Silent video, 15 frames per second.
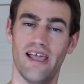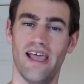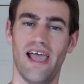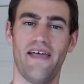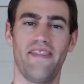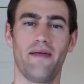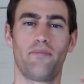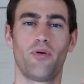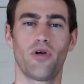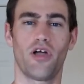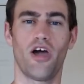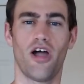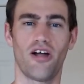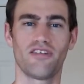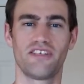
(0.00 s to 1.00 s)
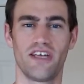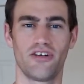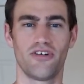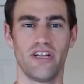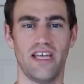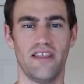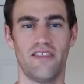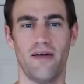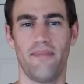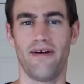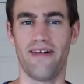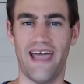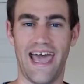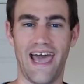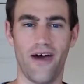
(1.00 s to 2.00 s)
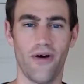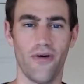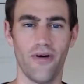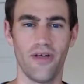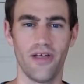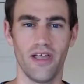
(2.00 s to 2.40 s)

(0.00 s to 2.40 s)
and then put cards underneath about how